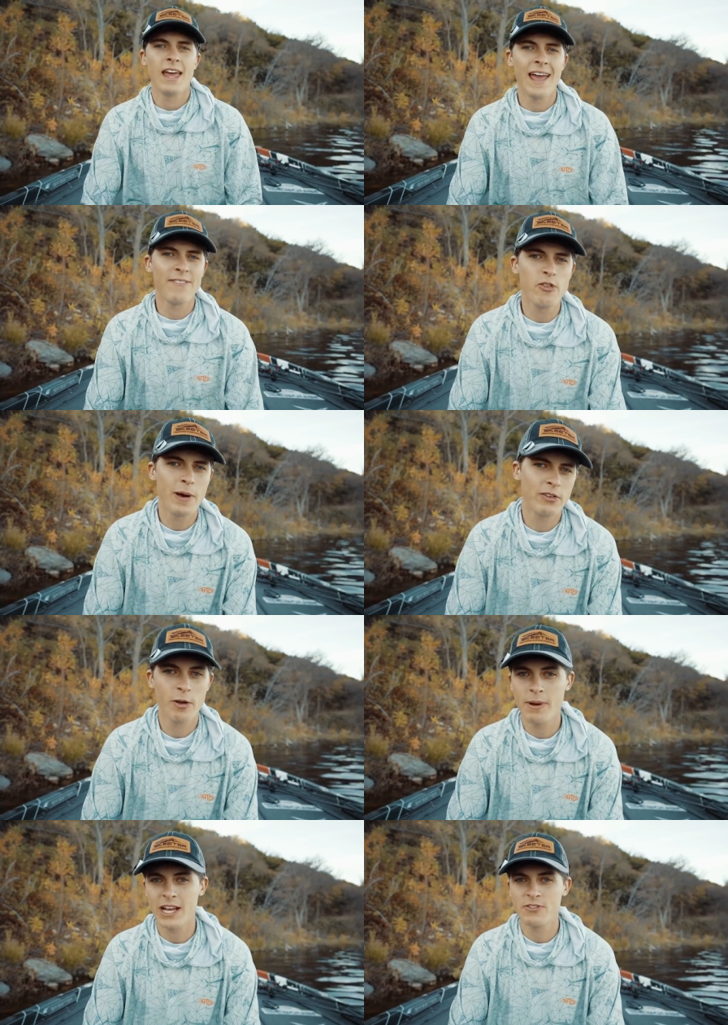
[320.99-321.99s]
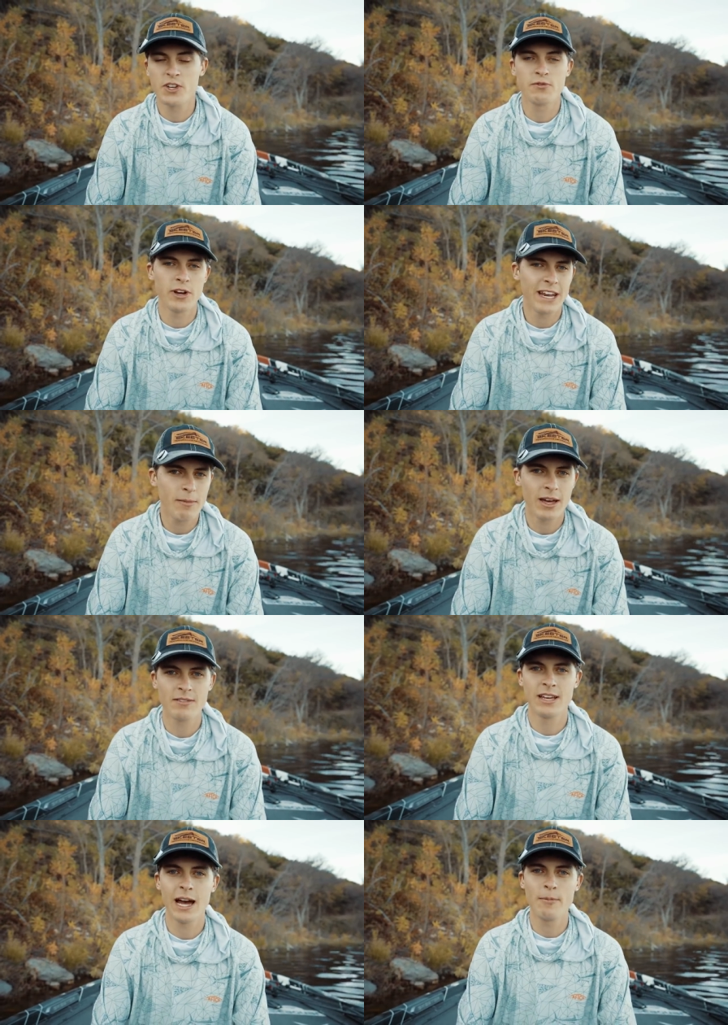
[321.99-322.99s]
If you've been around bass fishing for any amount
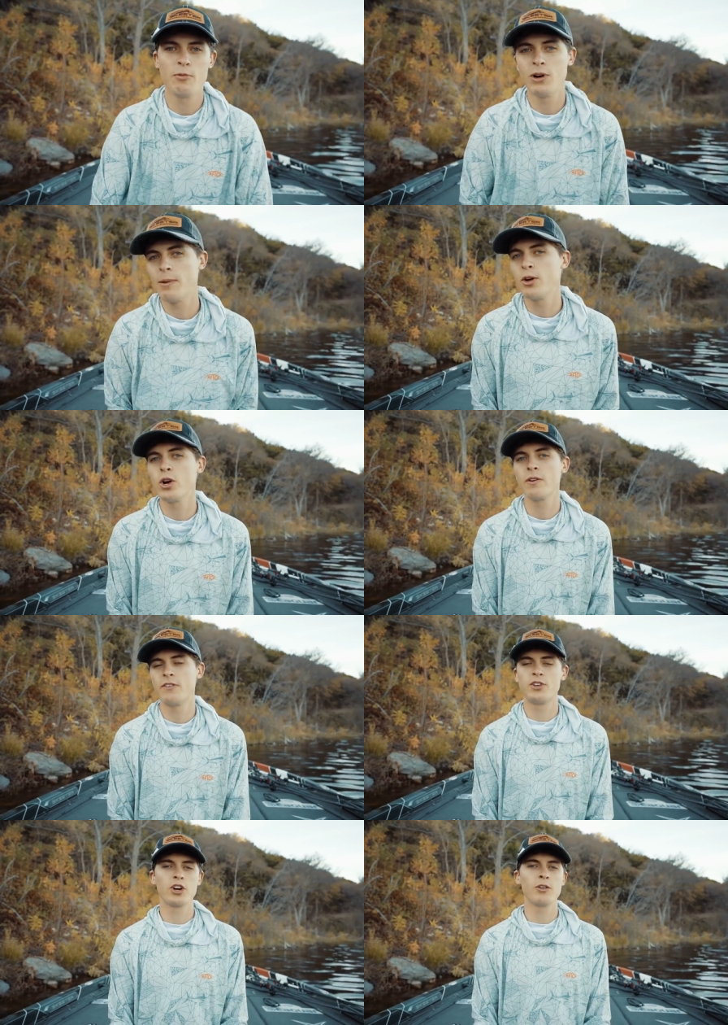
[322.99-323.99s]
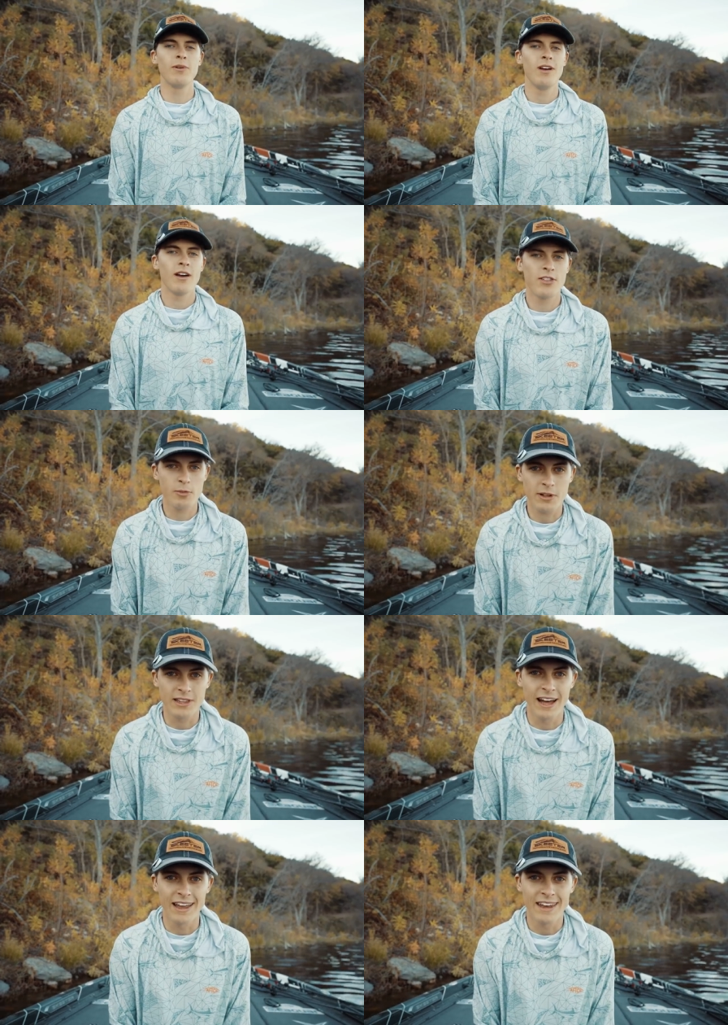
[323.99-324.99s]
of time, you've probably heard of the term
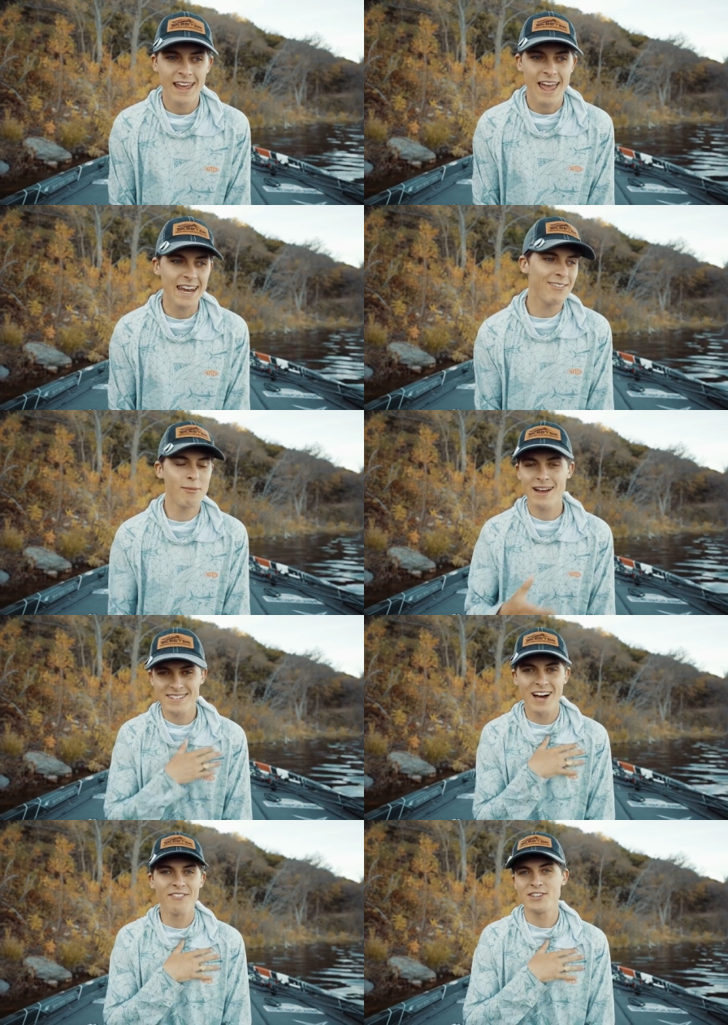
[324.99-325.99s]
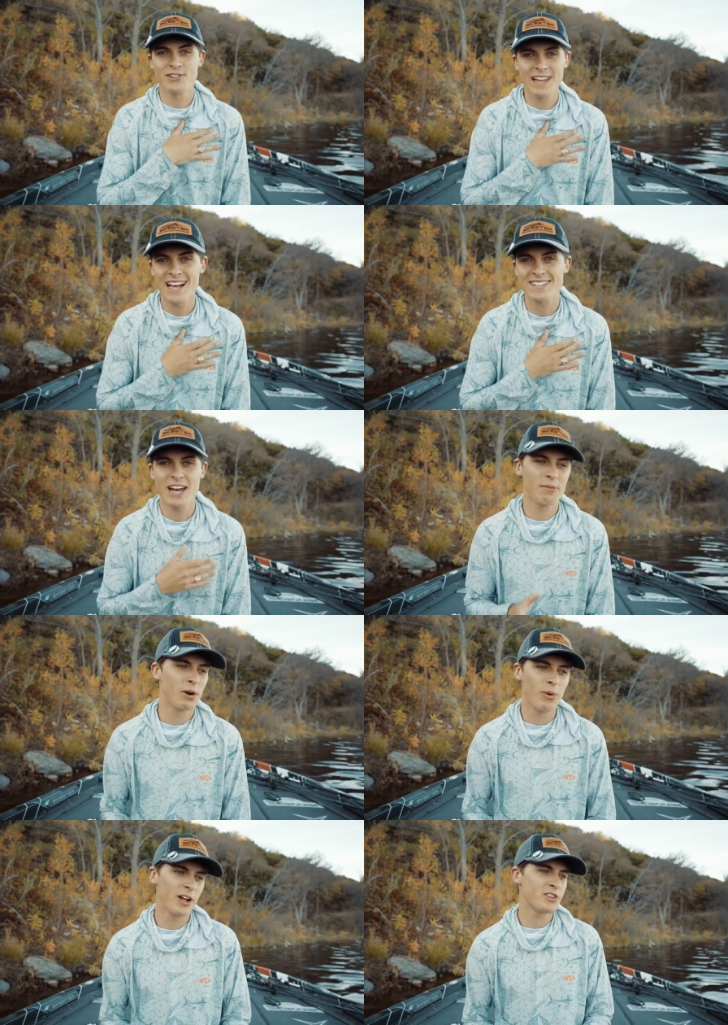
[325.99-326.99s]
thermocline. And even myself, until last night when
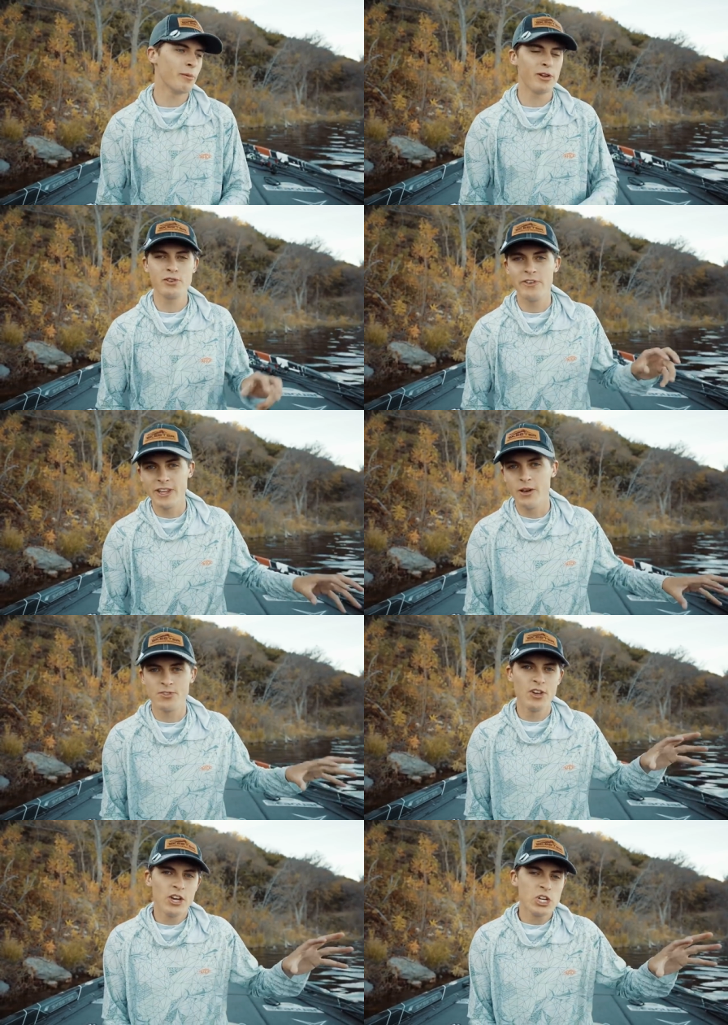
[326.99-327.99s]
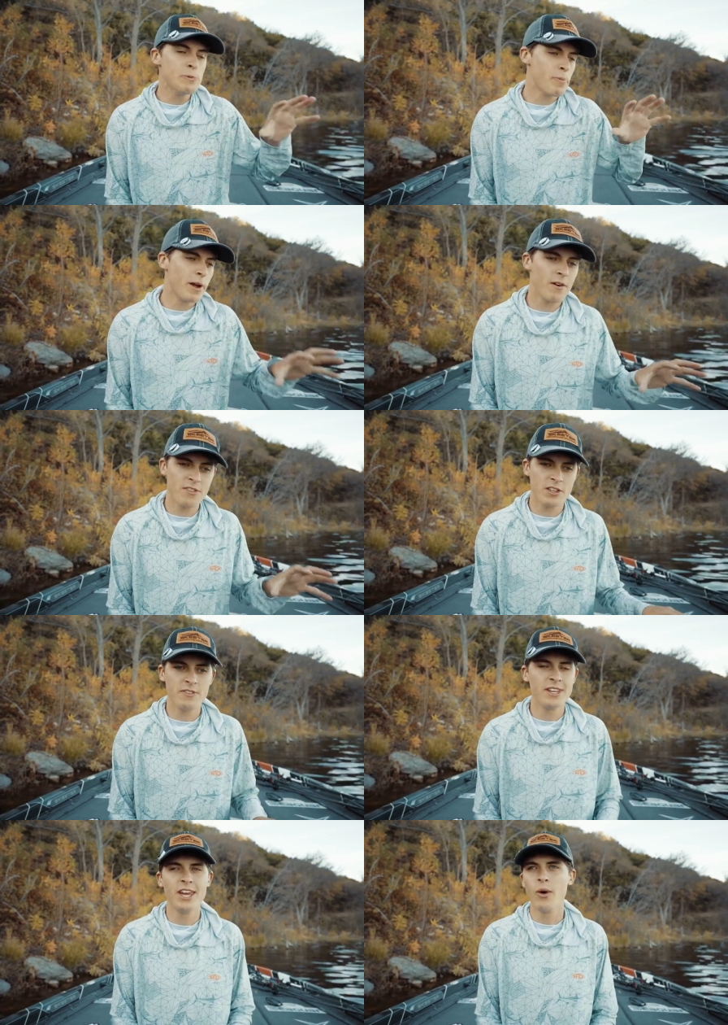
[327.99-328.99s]
I watched a bunch of videos to prepare for this
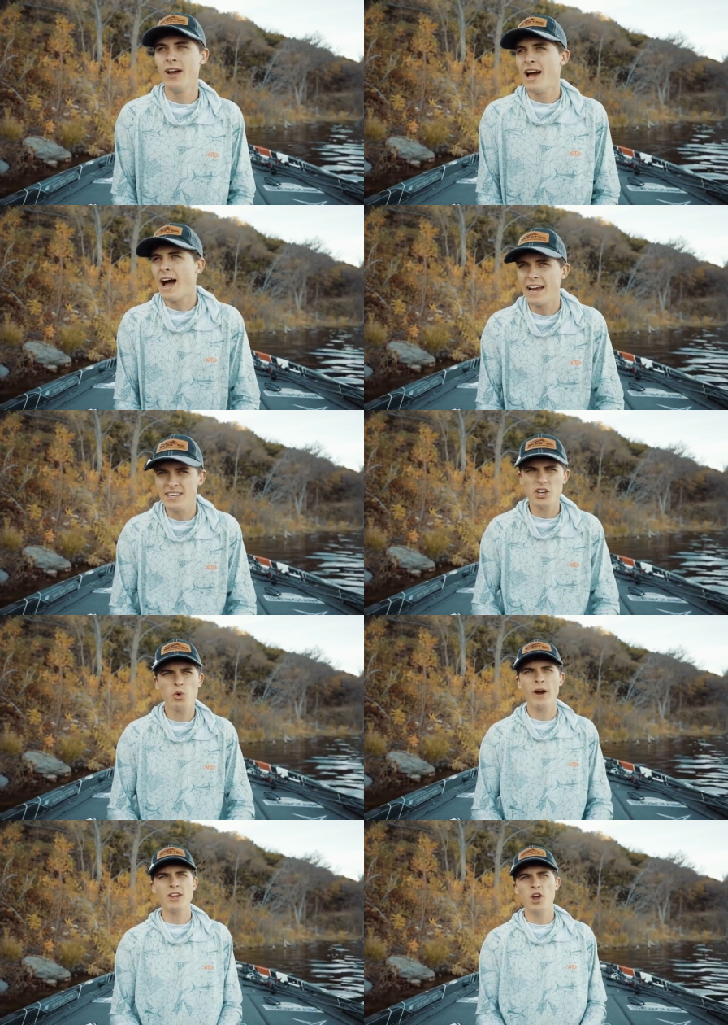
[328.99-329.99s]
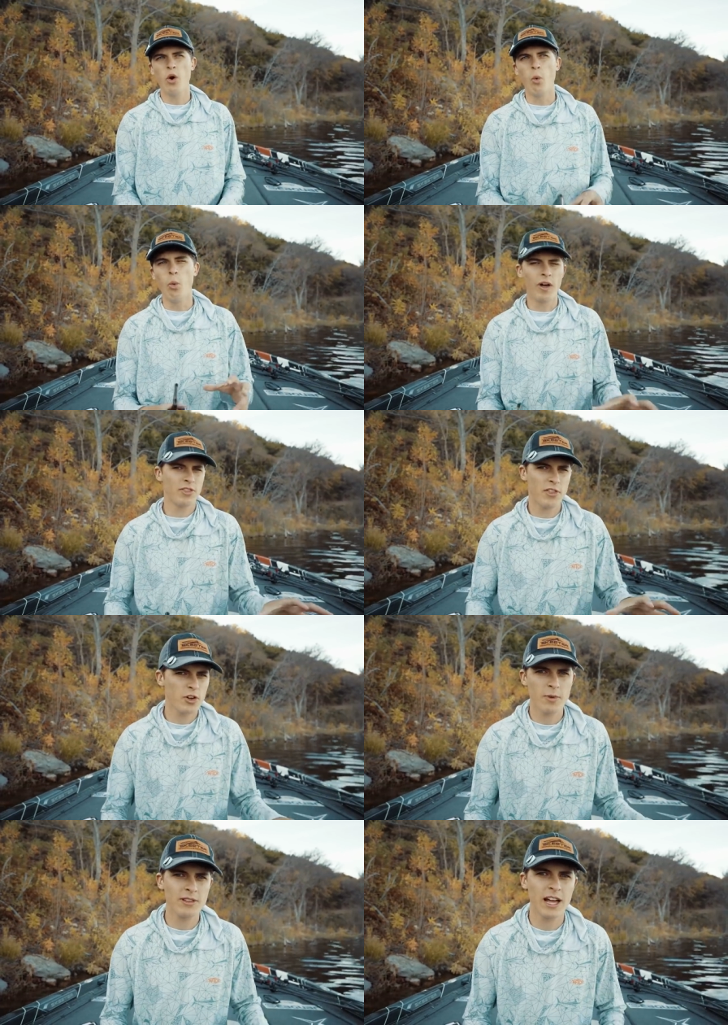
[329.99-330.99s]
video, I didn't quite know what the
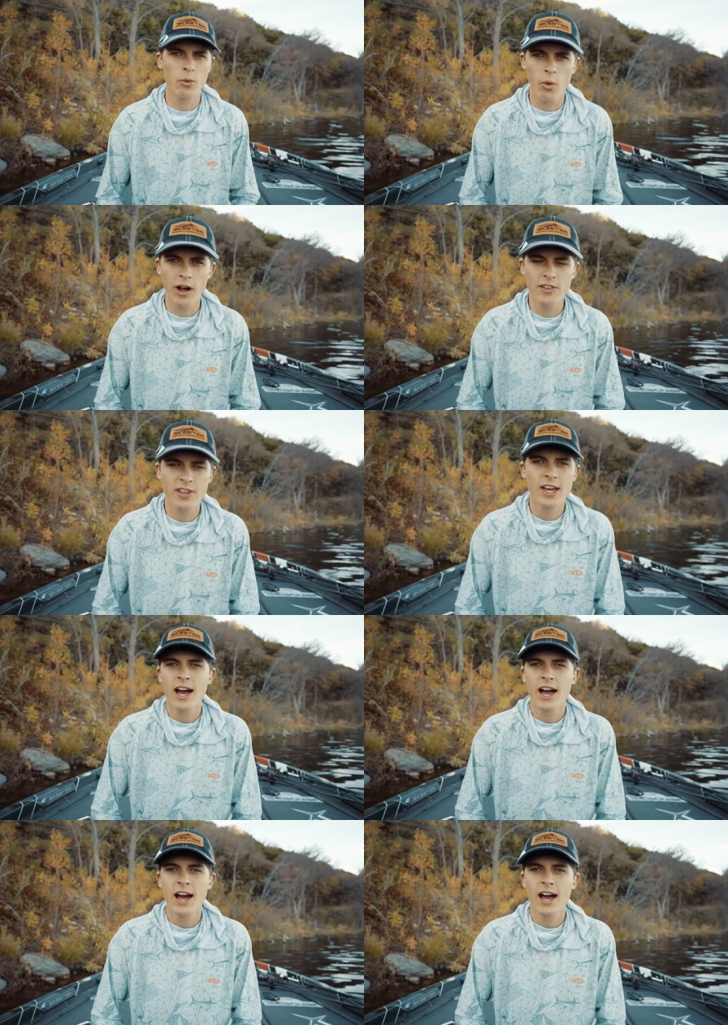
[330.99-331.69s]
thermocline was.